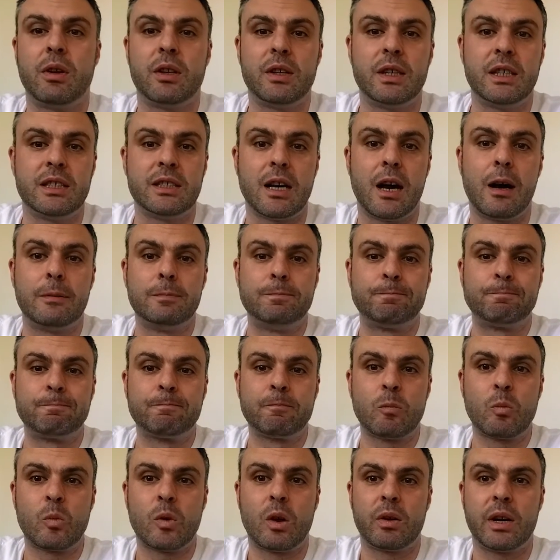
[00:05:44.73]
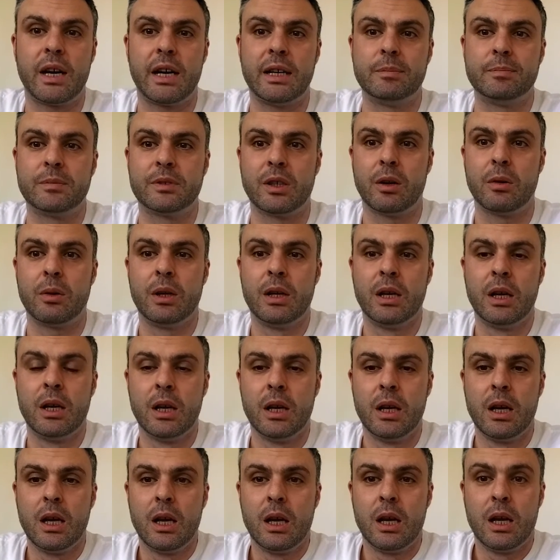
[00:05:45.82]
just to see how accurate these are.
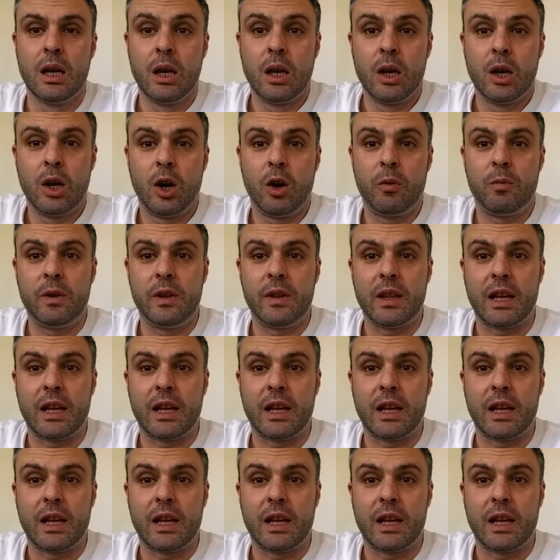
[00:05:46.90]
Okay, so